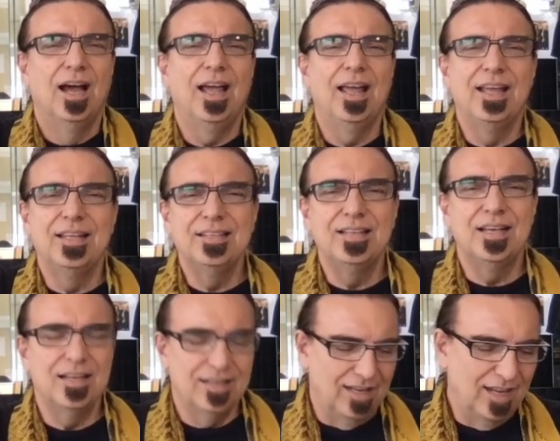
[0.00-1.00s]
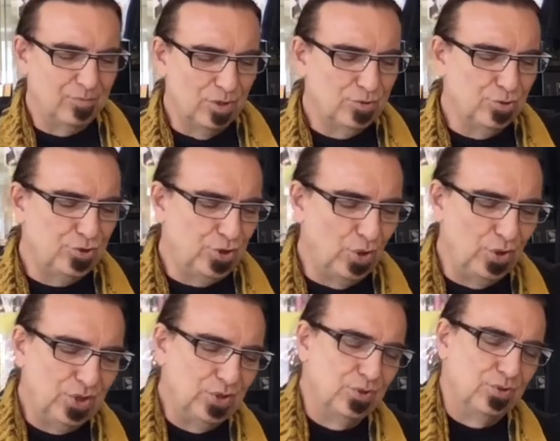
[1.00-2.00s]
And I want to show
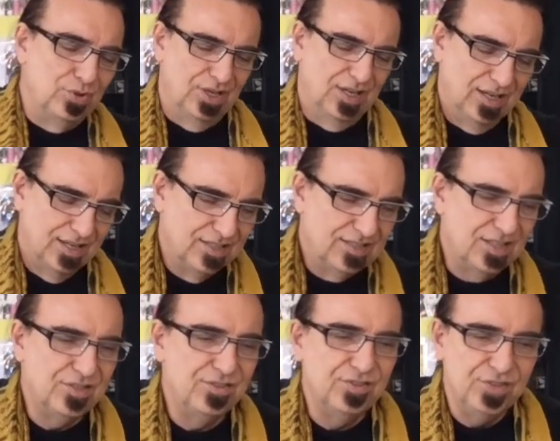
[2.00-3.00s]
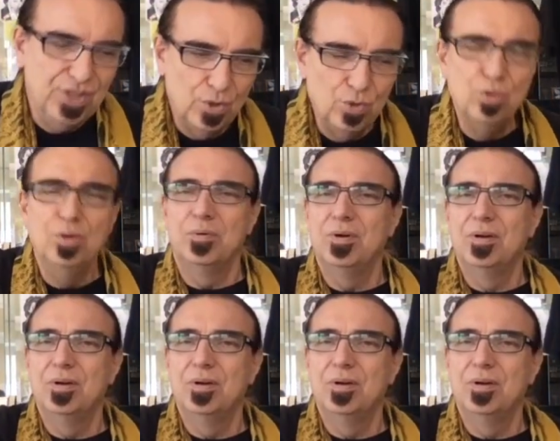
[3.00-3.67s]
you the new